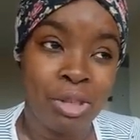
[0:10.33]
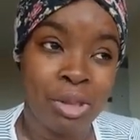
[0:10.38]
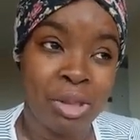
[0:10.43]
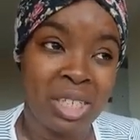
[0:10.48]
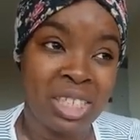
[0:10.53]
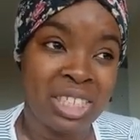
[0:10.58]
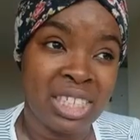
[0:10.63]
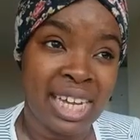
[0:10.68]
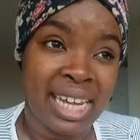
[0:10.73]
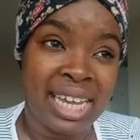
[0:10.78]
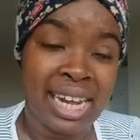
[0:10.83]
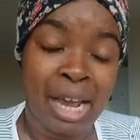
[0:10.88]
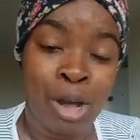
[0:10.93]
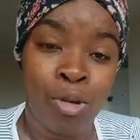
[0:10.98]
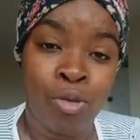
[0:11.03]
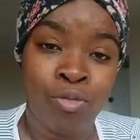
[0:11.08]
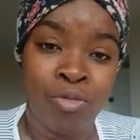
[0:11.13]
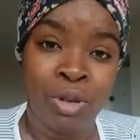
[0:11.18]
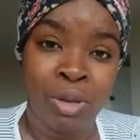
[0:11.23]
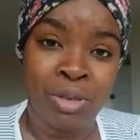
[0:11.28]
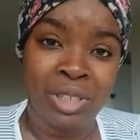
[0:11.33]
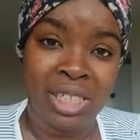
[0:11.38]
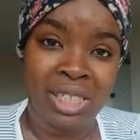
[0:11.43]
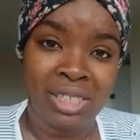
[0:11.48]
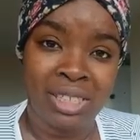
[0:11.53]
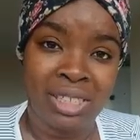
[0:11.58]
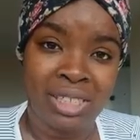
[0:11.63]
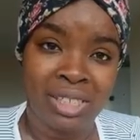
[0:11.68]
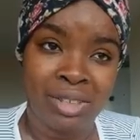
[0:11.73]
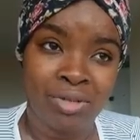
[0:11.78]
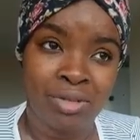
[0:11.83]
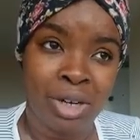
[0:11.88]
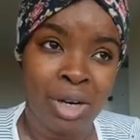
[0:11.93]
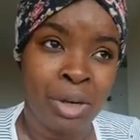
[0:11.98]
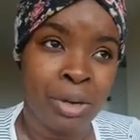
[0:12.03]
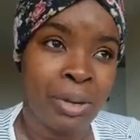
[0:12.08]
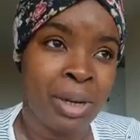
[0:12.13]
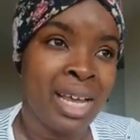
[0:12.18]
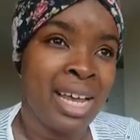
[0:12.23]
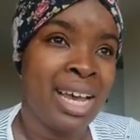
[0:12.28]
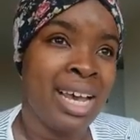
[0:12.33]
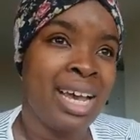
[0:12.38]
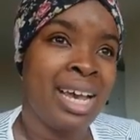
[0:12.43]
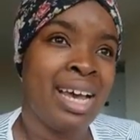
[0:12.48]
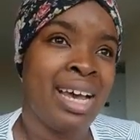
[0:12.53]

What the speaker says: you can check it out on Real Justice Tarot. If